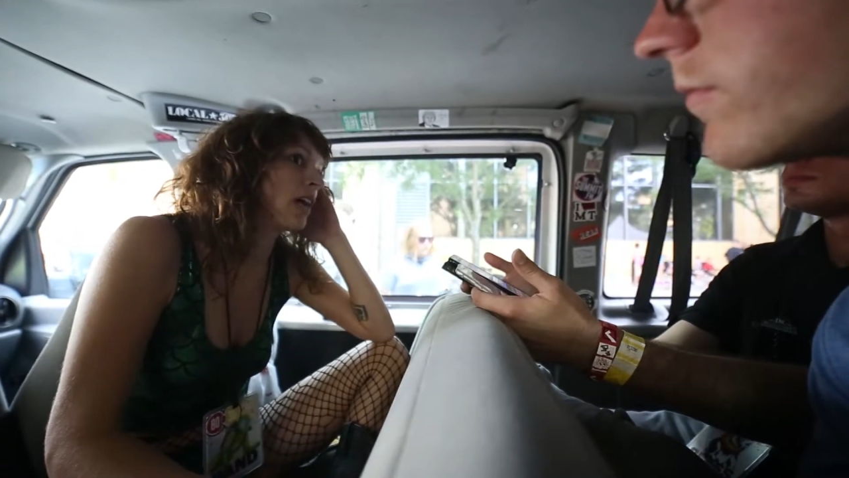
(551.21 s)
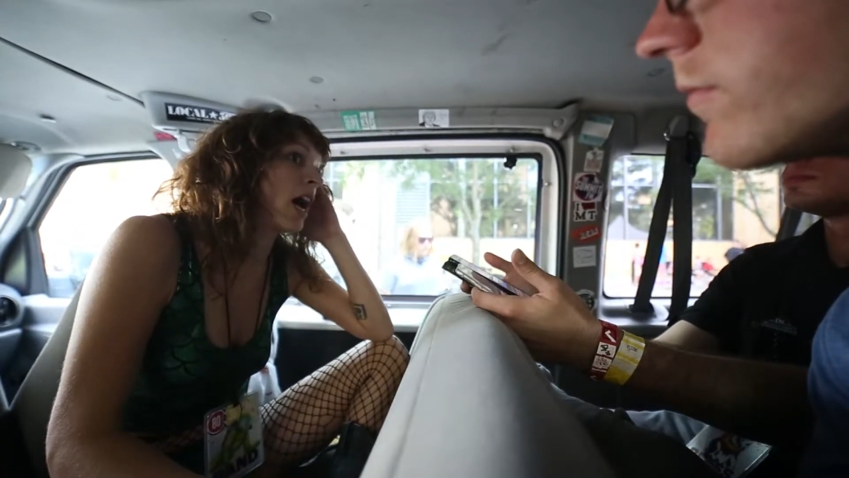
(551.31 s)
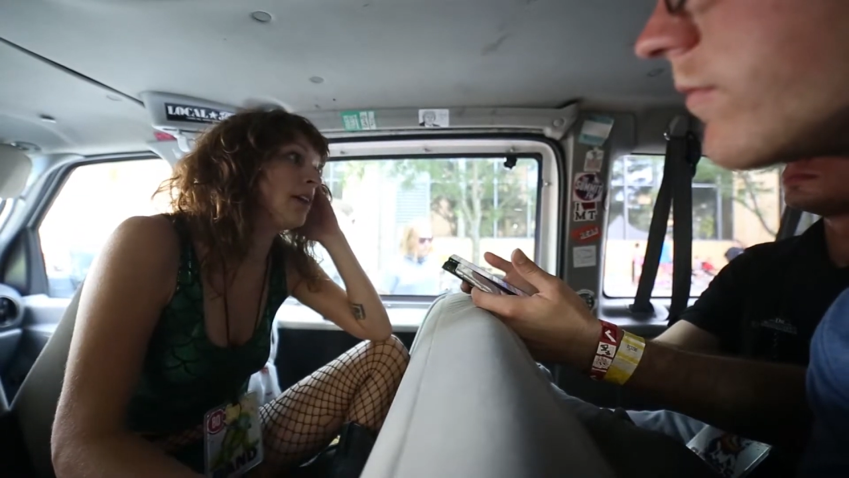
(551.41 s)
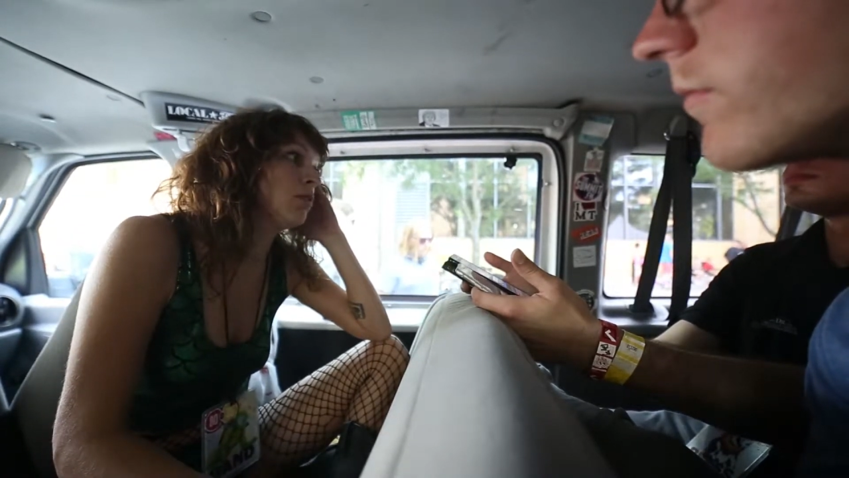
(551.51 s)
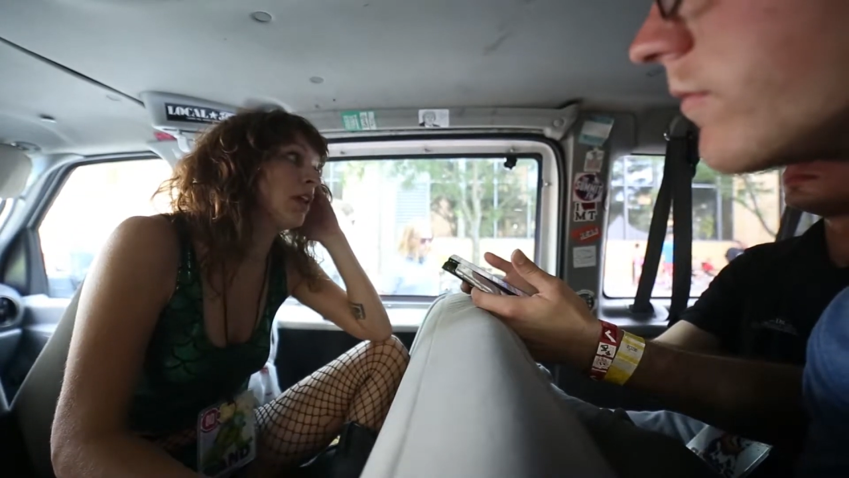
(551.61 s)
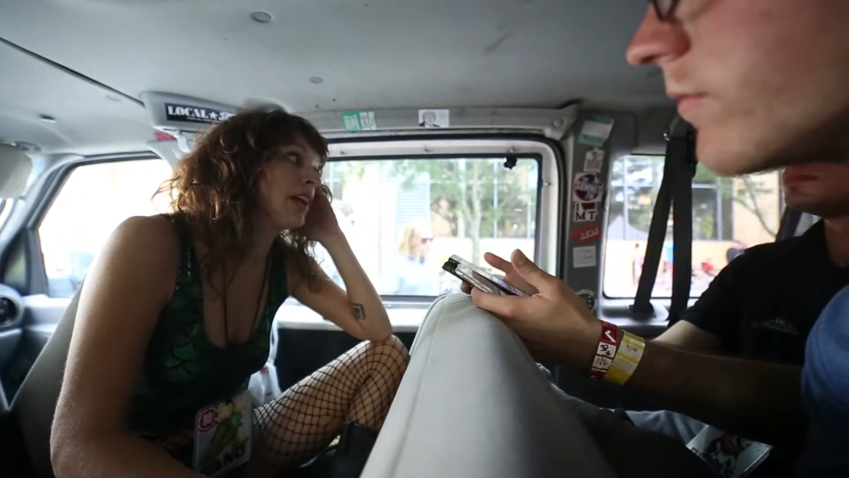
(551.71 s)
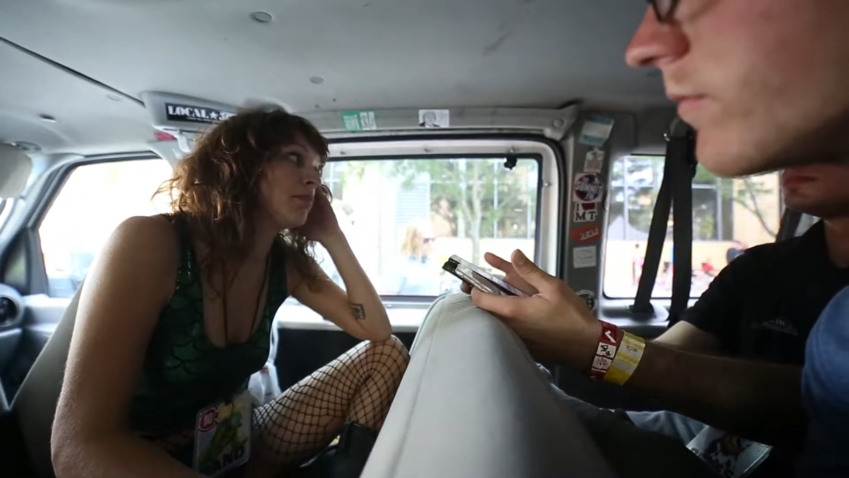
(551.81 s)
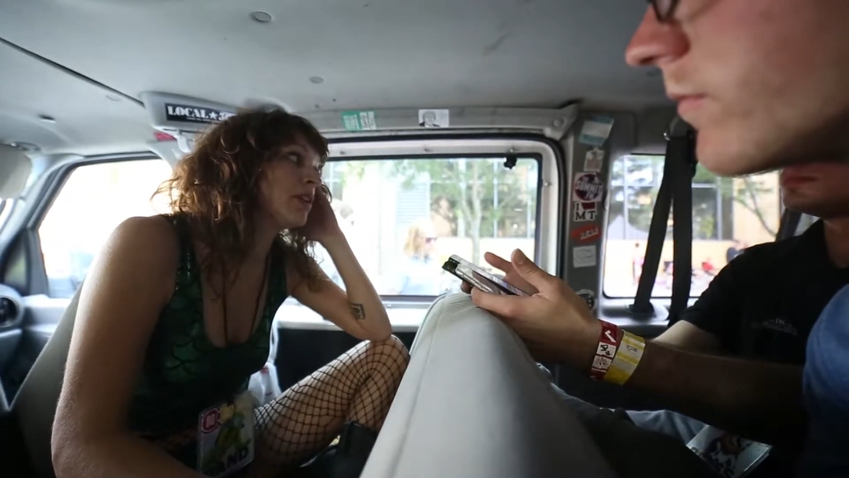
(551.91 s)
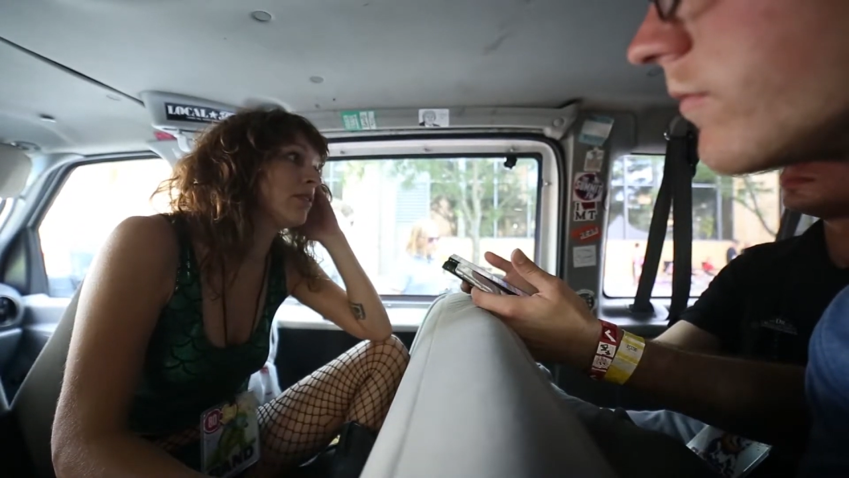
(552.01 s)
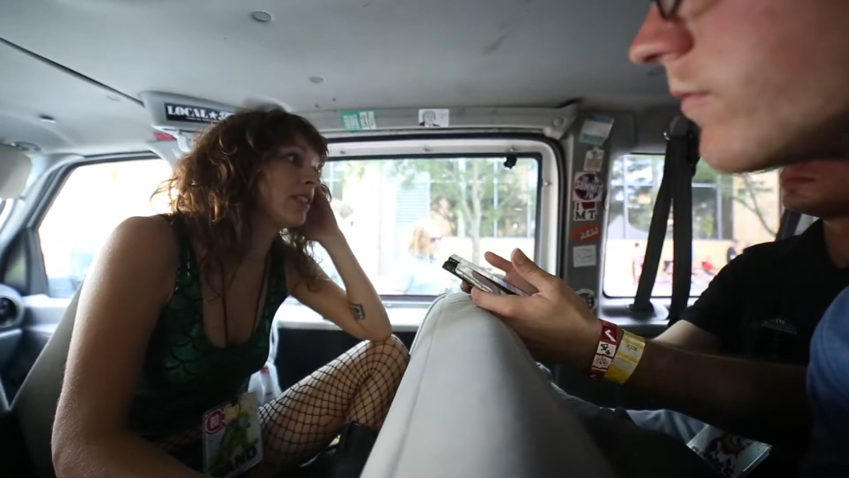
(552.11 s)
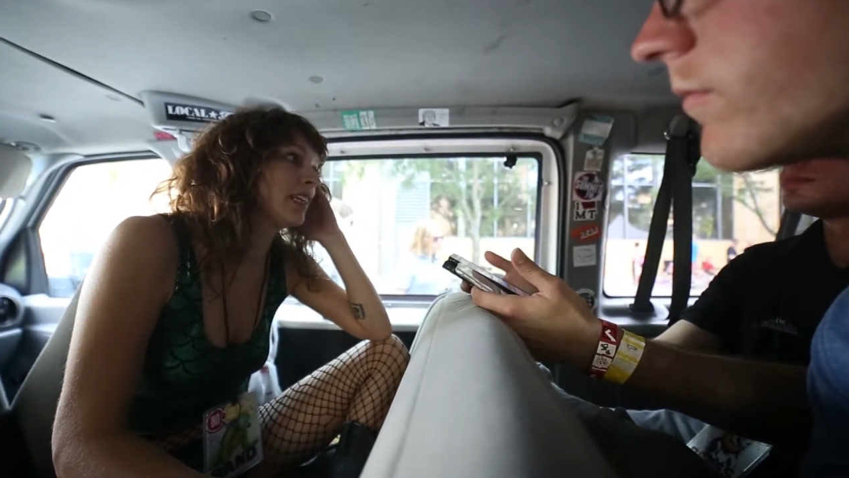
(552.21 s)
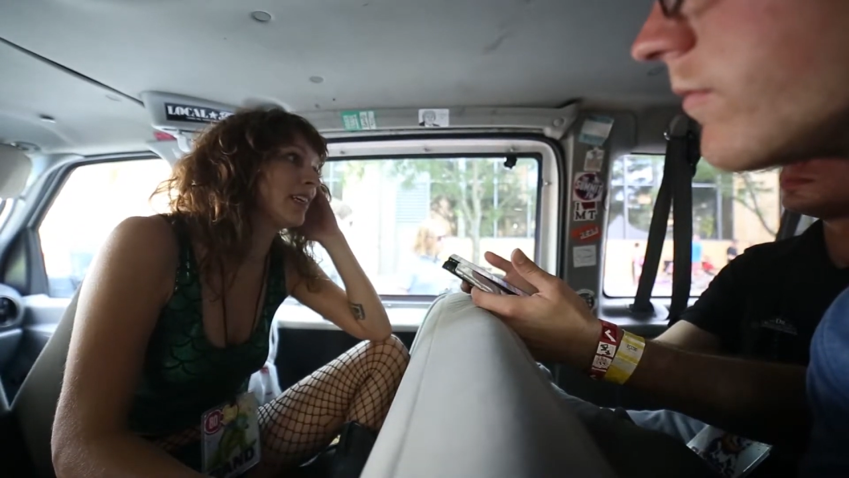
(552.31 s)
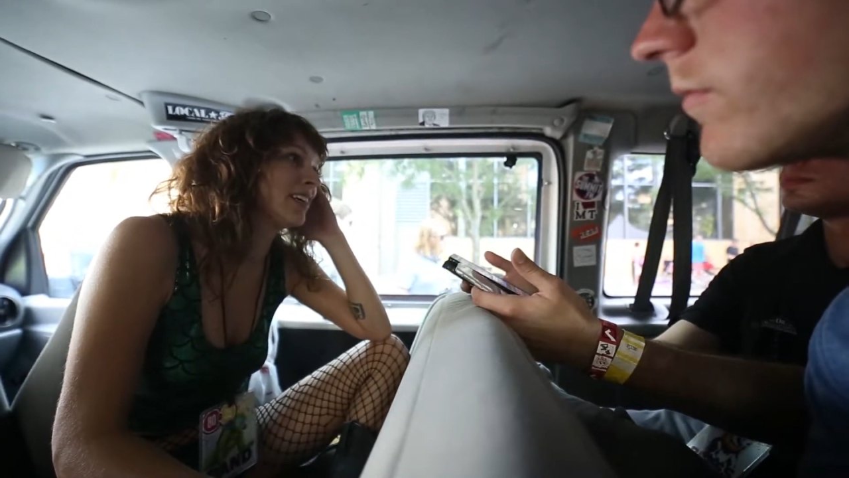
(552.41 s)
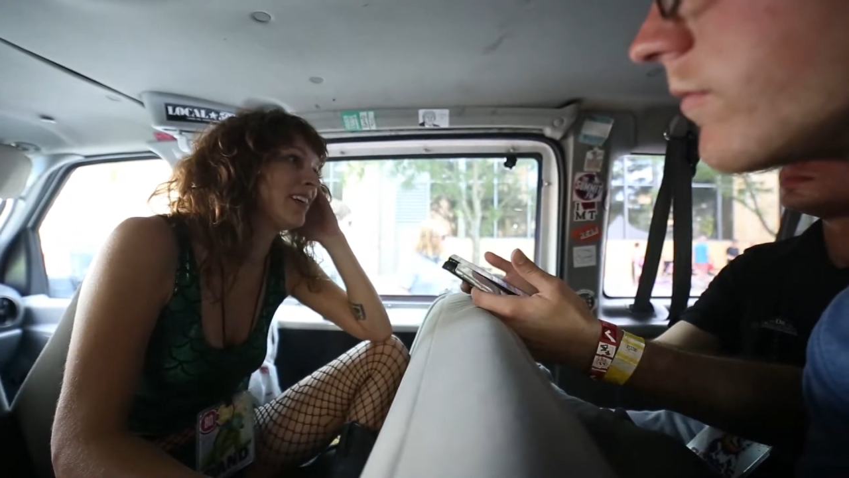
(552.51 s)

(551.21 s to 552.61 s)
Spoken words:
I don't like music,